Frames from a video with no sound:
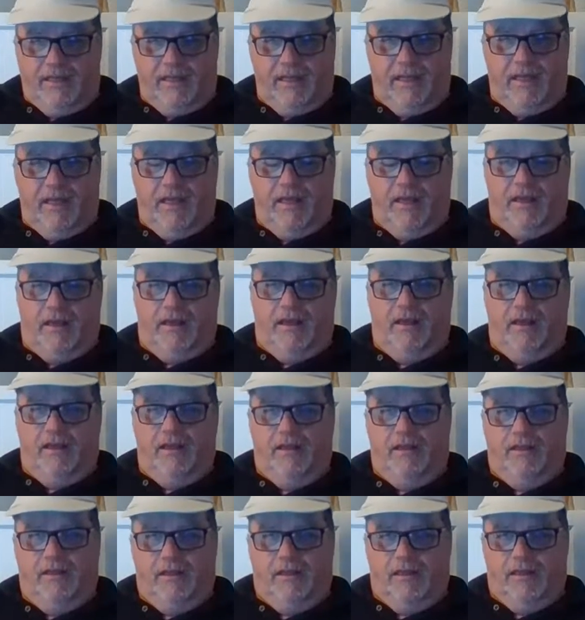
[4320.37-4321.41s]

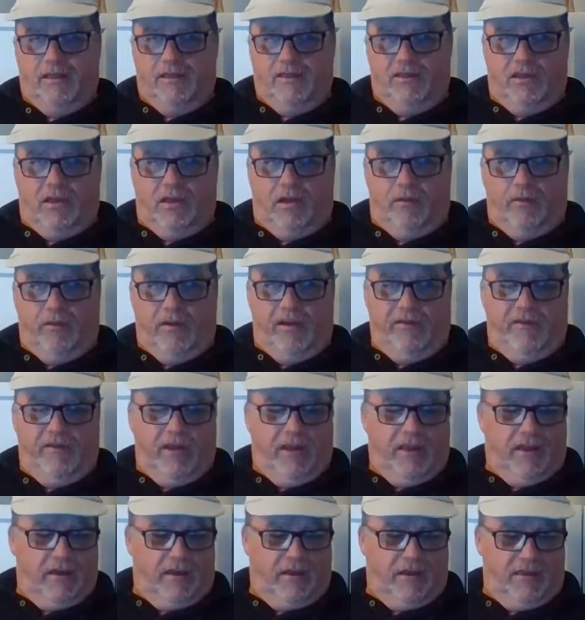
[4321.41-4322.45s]
she got rid of
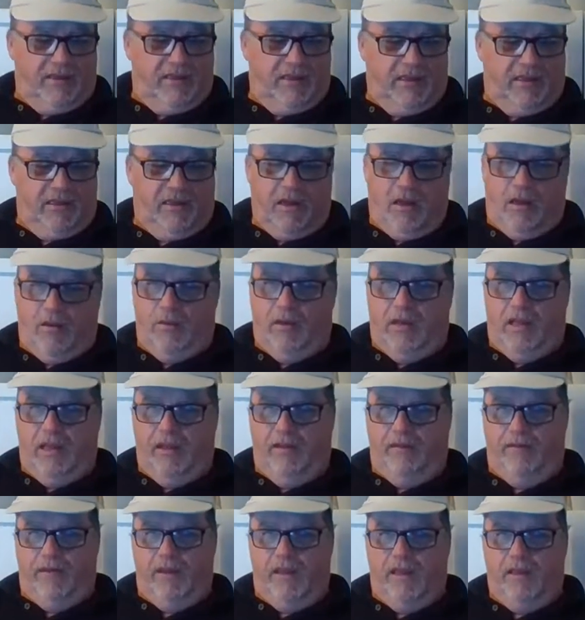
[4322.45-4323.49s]
it. And I said, "No,
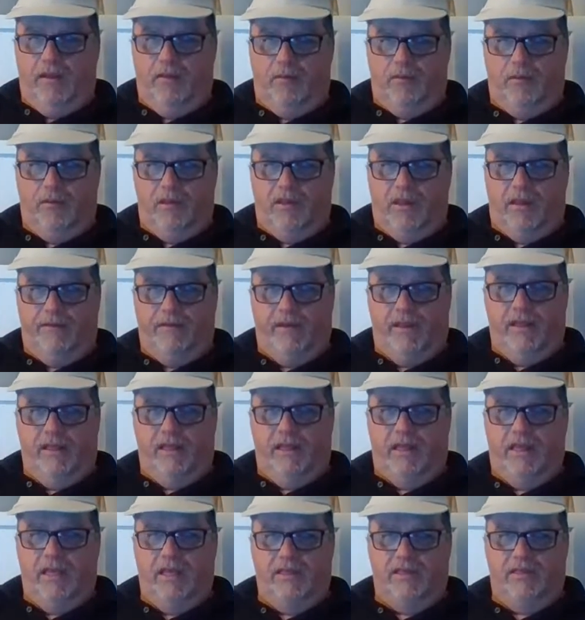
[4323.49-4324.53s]
leave it. And we'll have it in
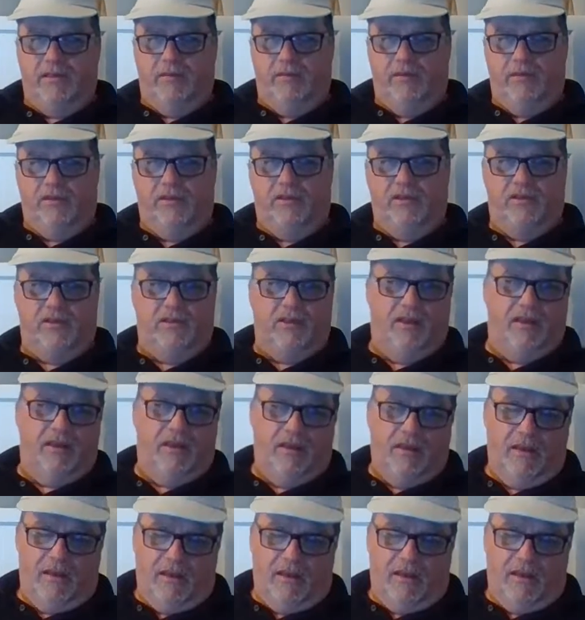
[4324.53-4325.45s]
the kitchen." It's just a